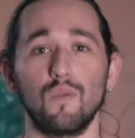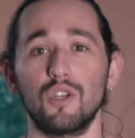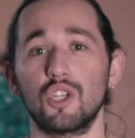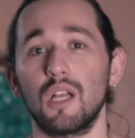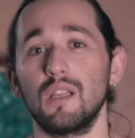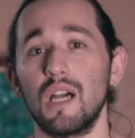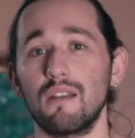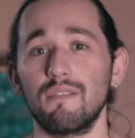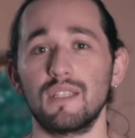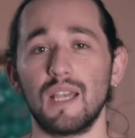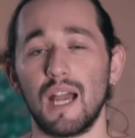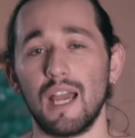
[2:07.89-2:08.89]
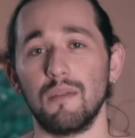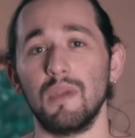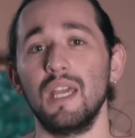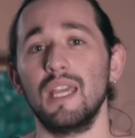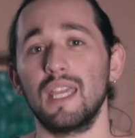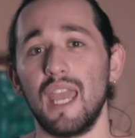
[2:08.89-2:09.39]
which a lot of the time
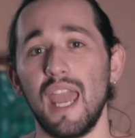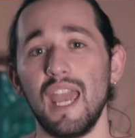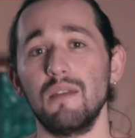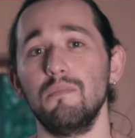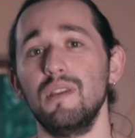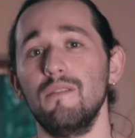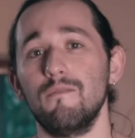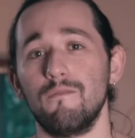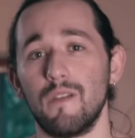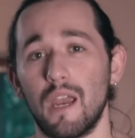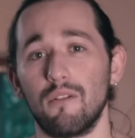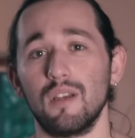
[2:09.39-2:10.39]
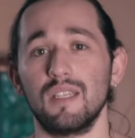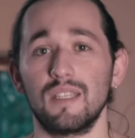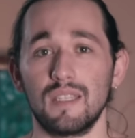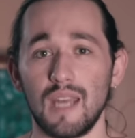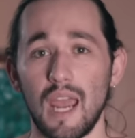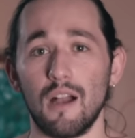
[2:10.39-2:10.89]
can be very
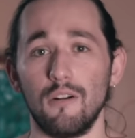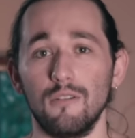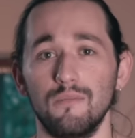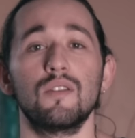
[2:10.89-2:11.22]
stale.